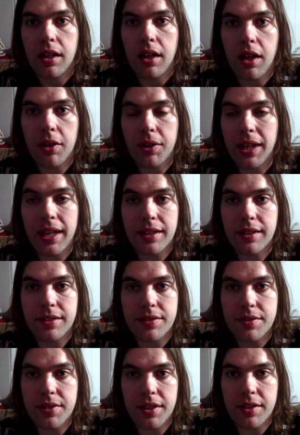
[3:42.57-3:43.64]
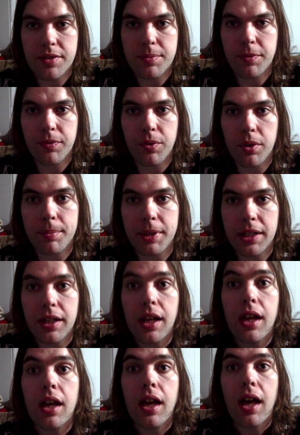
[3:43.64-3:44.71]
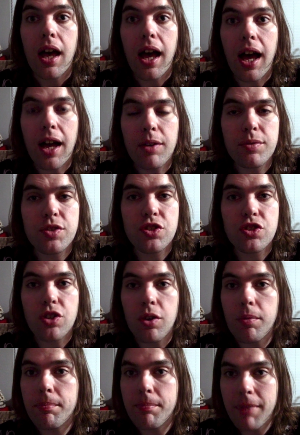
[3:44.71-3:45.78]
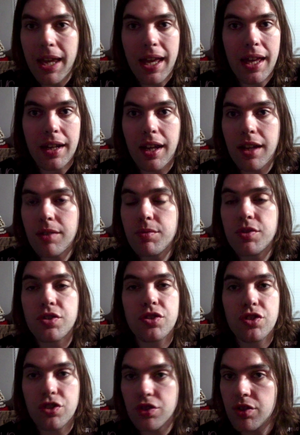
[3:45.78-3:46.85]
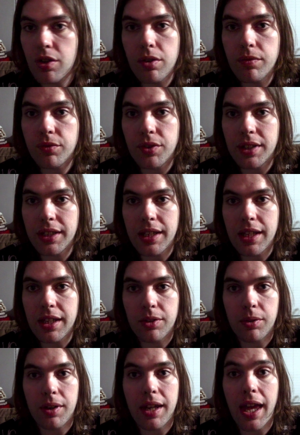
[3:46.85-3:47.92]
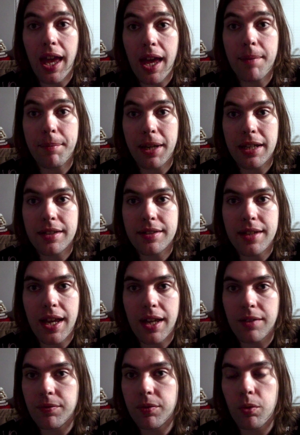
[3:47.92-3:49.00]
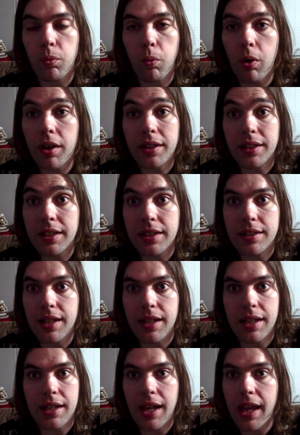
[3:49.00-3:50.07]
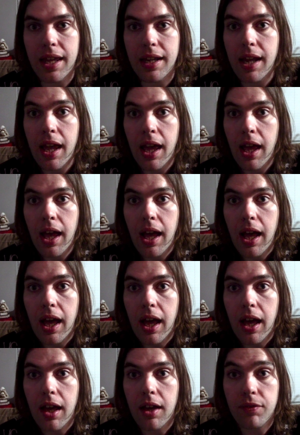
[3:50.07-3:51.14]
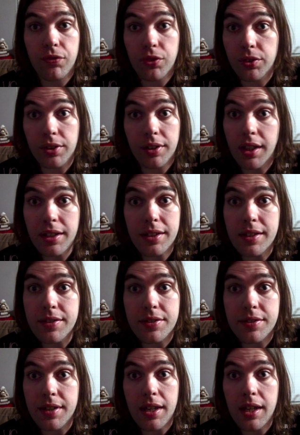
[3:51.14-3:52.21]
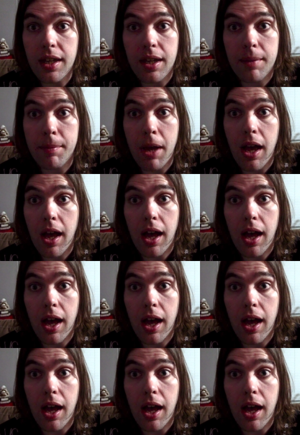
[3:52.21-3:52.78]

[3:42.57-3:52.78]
Okay, I didn't say this before, but I was so mad. I was so freaking angry at my dad for what he did. And for the longest time,